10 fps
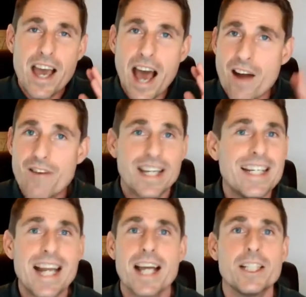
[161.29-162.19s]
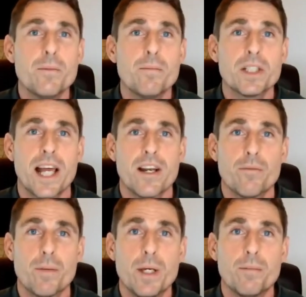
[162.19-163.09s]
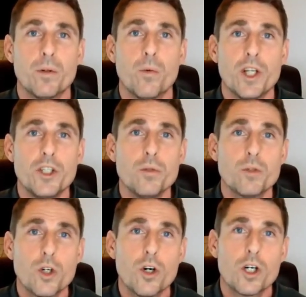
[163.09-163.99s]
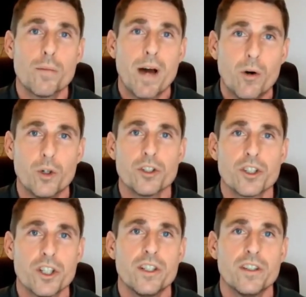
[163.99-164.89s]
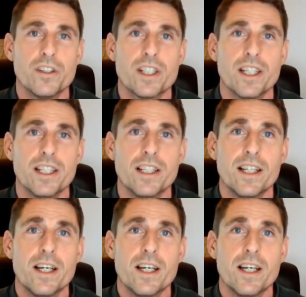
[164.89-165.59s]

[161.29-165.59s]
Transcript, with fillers: I reckon ninety percent of people, when you talk about uncertainty,